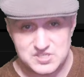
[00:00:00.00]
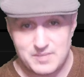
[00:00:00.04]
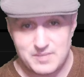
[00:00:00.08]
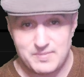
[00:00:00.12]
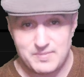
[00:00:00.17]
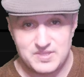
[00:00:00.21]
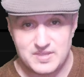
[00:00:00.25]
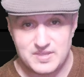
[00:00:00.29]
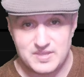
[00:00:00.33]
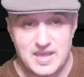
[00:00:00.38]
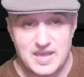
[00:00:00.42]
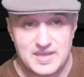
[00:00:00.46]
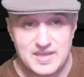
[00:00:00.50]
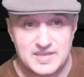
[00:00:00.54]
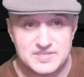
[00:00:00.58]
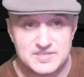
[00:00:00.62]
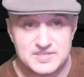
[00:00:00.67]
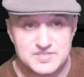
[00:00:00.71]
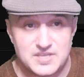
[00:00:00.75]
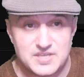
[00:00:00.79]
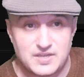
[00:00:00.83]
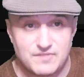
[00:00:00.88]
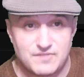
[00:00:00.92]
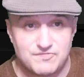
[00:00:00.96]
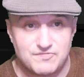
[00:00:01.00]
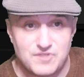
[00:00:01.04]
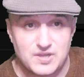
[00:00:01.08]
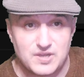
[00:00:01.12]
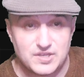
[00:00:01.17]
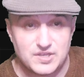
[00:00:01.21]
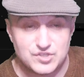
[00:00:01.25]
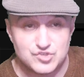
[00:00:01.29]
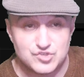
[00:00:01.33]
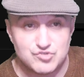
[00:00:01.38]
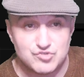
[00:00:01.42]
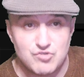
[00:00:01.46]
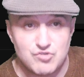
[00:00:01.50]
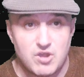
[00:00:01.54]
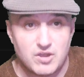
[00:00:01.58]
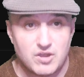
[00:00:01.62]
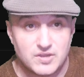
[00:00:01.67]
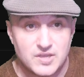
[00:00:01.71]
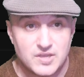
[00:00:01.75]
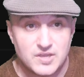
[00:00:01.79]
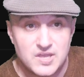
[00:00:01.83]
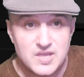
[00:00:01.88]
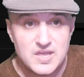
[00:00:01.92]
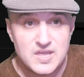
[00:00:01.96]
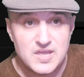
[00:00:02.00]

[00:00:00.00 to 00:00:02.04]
I mean, the guy hits like a fucking truck.